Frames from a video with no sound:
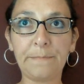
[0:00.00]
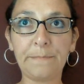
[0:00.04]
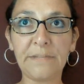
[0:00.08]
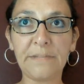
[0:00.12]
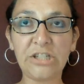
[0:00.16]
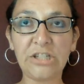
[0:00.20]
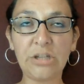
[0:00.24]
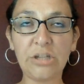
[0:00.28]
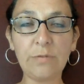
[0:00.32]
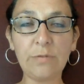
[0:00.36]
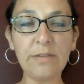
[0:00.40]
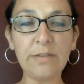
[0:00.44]

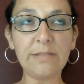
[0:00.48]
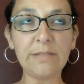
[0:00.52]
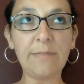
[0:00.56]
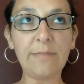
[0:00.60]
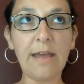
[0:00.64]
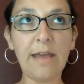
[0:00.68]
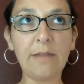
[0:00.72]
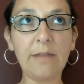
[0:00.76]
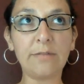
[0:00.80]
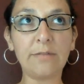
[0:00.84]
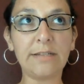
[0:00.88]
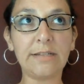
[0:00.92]
she was
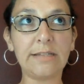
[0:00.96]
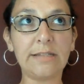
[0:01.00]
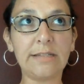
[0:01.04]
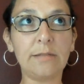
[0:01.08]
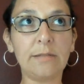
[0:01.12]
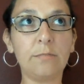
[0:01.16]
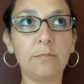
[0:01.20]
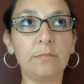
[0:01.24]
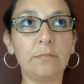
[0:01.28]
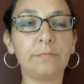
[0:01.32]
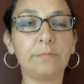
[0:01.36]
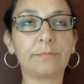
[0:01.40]
met with
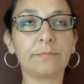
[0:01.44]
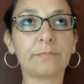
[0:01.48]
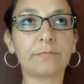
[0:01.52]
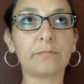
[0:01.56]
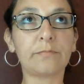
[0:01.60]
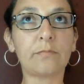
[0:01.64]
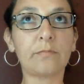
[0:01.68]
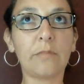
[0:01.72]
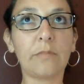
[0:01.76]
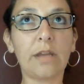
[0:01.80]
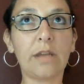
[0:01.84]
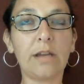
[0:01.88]
some
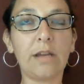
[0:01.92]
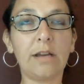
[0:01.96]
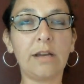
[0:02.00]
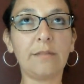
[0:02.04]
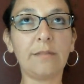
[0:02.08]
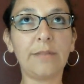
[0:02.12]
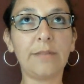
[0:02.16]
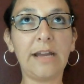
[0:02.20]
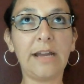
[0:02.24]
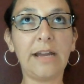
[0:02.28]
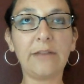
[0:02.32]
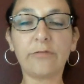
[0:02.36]

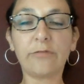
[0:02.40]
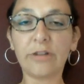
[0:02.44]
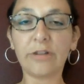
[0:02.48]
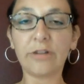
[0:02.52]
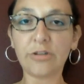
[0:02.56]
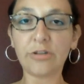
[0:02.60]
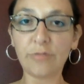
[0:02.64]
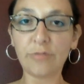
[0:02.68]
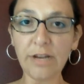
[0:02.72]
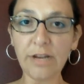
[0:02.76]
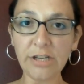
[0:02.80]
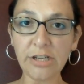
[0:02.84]
kind of
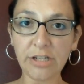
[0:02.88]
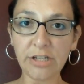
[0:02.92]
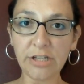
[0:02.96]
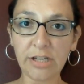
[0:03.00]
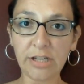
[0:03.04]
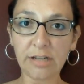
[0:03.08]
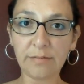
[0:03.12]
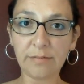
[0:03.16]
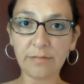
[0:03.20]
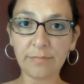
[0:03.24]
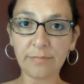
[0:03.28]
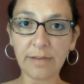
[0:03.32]

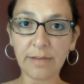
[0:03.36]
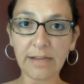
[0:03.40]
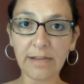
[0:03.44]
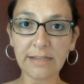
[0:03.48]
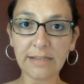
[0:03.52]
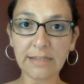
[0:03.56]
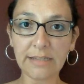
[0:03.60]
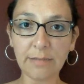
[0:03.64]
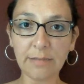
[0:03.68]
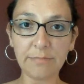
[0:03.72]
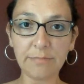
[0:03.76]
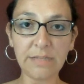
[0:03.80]
frustration by
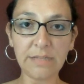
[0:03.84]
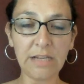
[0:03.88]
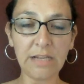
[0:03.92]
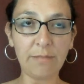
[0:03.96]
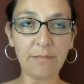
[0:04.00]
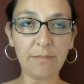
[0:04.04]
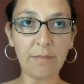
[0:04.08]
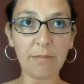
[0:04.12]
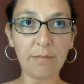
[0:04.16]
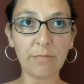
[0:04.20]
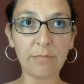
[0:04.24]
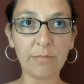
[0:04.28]
some
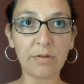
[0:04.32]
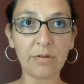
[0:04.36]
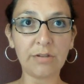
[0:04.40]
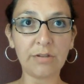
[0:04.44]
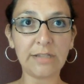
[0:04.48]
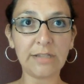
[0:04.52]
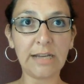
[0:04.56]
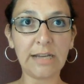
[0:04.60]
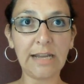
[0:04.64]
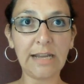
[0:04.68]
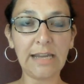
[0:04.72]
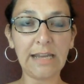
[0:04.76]
team
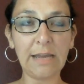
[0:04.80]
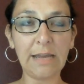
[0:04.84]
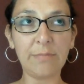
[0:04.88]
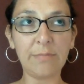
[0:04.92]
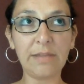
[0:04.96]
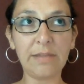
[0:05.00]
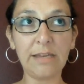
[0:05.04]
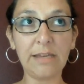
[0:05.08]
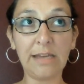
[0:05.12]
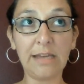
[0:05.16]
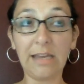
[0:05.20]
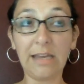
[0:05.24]
members, and I
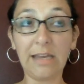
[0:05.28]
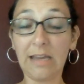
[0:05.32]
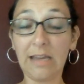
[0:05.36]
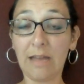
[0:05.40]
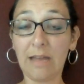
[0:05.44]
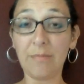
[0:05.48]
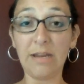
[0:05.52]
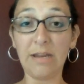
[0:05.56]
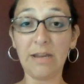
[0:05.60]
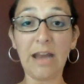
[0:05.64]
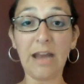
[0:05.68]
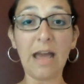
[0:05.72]
kept
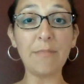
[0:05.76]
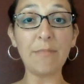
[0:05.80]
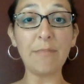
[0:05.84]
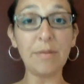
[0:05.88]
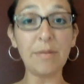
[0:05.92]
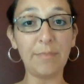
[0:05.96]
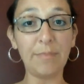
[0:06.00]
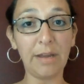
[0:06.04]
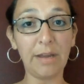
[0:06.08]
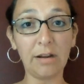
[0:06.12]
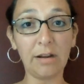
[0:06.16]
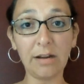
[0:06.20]
thinking, I'm
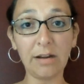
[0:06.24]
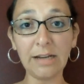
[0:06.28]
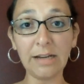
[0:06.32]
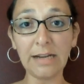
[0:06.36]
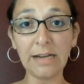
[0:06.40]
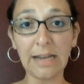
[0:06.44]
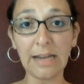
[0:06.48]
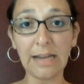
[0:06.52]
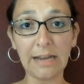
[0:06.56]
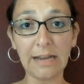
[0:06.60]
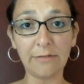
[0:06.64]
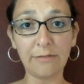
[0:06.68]
a
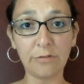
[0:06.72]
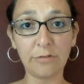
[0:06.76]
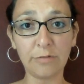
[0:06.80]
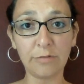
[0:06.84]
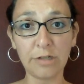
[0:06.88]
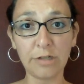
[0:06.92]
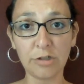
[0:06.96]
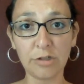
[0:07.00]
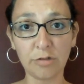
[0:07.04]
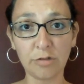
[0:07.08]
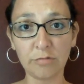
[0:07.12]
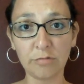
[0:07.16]
parent, I have
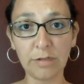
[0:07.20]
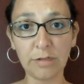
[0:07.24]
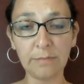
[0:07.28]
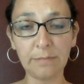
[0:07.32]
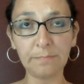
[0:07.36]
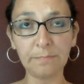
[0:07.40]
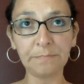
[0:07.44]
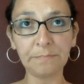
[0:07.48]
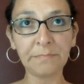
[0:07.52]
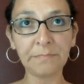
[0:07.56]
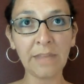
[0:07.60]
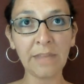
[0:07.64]
3
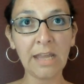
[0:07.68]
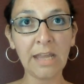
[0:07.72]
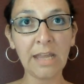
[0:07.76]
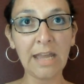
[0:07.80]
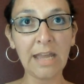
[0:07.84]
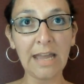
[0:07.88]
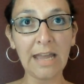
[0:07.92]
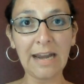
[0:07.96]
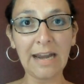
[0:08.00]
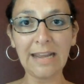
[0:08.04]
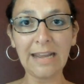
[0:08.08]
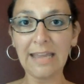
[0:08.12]
children,
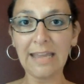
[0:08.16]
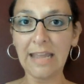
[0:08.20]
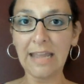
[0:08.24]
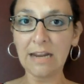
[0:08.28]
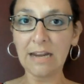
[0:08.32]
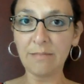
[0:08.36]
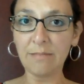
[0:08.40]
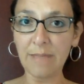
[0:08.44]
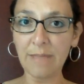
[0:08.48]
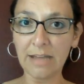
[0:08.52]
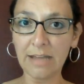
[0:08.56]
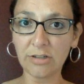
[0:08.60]
and I
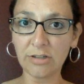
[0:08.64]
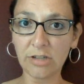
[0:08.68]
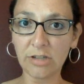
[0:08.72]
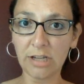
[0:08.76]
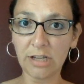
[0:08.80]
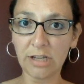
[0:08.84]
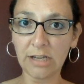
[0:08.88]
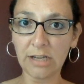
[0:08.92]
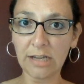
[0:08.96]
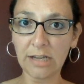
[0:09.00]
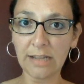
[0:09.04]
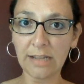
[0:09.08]
can't
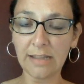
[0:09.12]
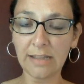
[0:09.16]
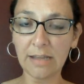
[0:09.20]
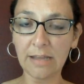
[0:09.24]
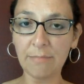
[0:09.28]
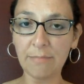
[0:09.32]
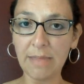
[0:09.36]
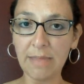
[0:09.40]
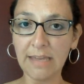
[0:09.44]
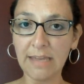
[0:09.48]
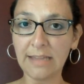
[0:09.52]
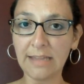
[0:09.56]
imagine
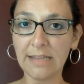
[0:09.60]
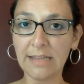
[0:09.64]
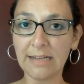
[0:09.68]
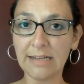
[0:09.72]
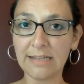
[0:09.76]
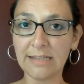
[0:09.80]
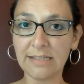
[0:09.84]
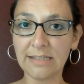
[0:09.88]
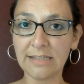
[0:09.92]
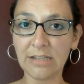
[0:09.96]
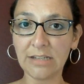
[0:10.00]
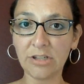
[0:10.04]
that making
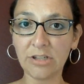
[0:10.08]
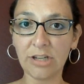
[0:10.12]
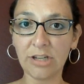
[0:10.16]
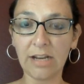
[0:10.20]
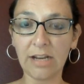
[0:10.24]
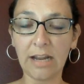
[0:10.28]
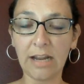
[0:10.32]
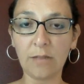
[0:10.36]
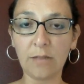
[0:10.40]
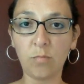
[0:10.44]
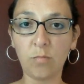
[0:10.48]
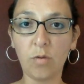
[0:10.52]
that
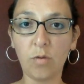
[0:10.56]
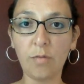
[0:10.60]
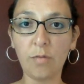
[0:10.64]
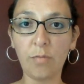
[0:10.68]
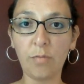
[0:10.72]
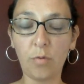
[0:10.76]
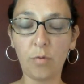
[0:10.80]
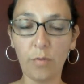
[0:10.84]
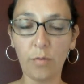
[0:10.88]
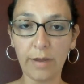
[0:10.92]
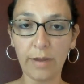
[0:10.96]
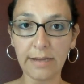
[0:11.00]
decision. At
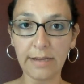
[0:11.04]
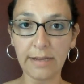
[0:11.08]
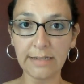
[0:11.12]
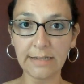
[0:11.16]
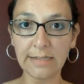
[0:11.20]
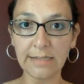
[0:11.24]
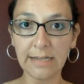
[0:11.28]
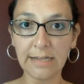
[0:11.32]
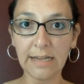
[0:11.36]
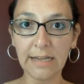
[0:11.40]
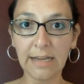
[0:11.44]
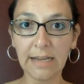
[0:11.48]
what
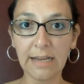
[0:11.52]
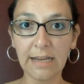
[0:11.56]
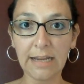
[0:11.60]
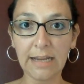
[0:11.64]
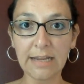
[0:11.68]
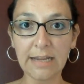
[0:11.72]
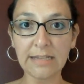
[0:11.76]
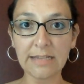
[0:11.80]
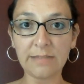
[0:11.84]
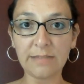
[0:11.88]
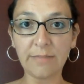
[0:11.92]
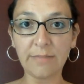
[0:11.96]
point
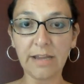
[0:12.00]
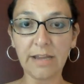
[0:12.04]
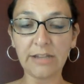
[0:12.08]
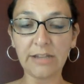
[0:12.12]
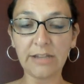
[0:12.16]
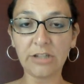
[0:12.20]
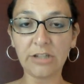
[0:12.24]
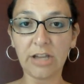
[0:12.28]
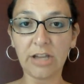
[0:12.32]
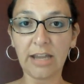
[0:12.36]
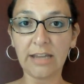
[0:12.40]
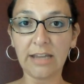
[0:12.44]
is
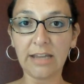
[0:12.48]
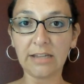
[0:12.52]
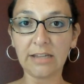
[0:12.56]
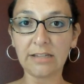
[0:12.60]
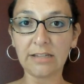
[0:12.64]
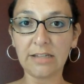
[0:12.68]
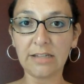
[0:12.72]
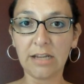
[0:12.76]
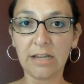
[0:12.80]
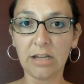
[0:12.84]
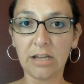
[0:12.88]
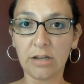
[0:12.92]
my
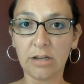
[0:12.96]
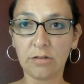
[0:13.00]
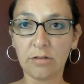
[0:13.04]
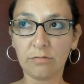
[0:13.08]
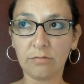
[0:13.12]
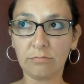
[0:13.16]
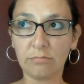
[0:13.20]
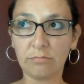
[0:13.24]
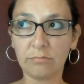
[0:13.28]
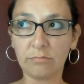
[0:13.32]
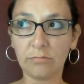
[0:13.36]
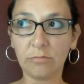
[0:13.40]
child
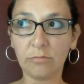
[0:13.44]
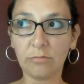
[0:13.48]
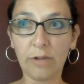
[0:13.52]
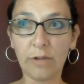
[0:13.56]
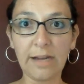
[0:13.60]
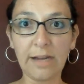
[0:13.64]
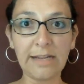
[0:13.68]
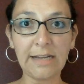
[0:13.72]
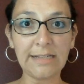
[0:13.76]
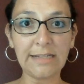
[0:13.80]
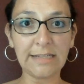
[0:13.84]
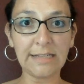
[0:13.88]

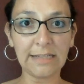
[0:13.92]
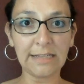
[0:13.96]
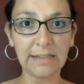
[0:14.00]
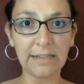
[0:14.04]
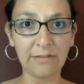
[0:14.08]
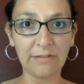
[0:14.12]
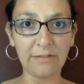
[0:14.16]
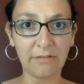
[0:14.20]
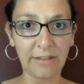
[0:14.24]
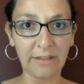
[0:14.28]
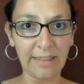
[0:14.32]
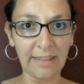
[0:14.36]
ready to
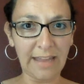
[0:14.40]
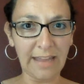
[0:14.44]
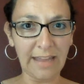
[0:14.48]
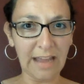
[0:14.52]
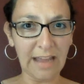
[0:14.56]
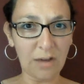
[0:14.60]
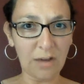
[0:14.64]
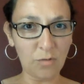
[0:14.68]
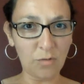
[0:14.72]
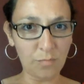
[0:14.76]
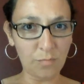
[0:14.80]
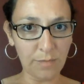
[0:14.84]
live
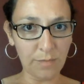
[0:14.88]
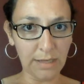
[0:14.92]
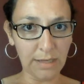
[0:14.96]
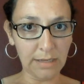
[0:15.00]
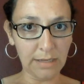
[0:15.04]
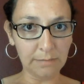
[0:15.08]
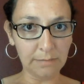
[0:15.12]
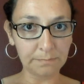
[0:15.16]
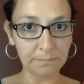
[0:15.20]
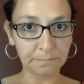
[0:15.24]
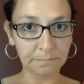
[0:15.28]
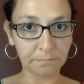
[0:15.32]
without
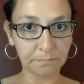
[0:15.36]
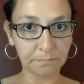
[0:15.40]
me?